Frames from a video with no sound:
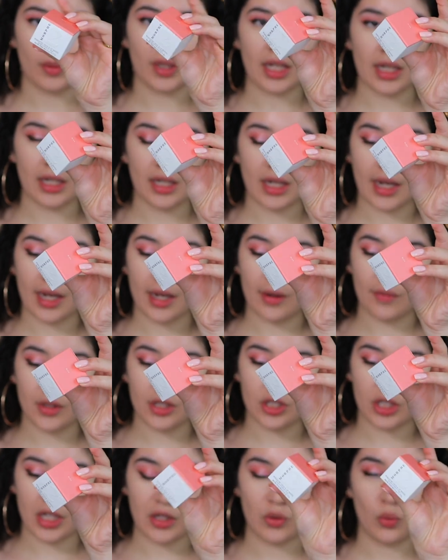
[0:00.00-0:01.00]
again, I have the
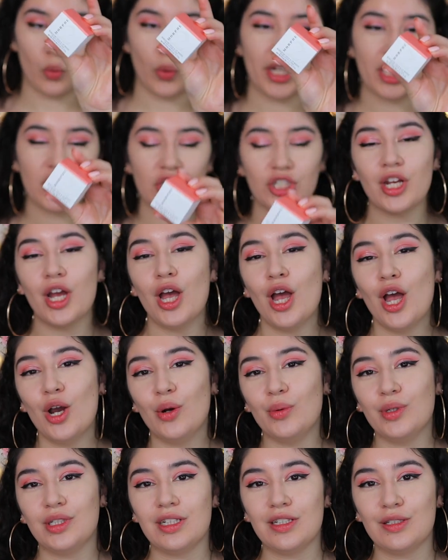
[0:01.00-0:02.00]
shade Wish,
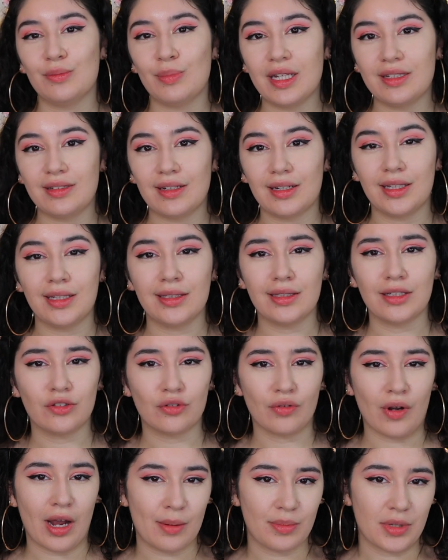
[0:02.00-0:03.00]
which is basically
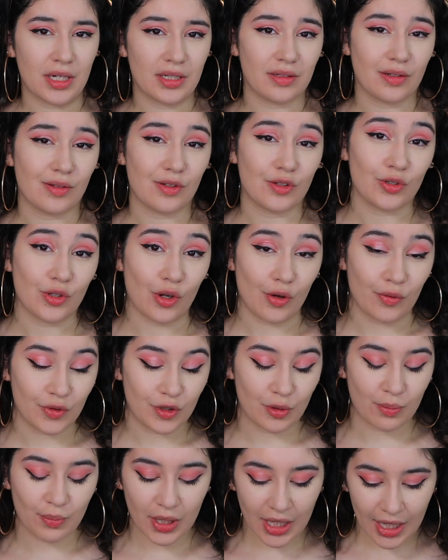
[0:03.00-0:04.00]
described as a
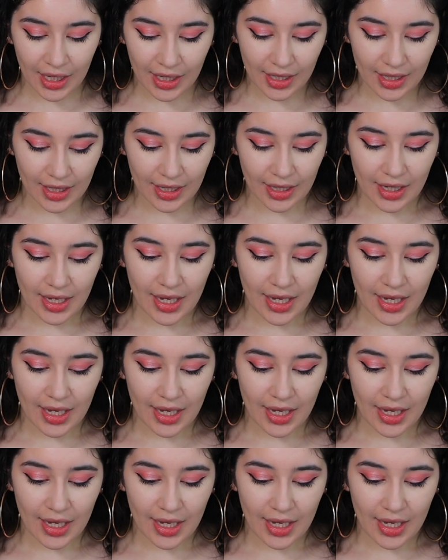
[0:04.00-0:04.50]
soft pink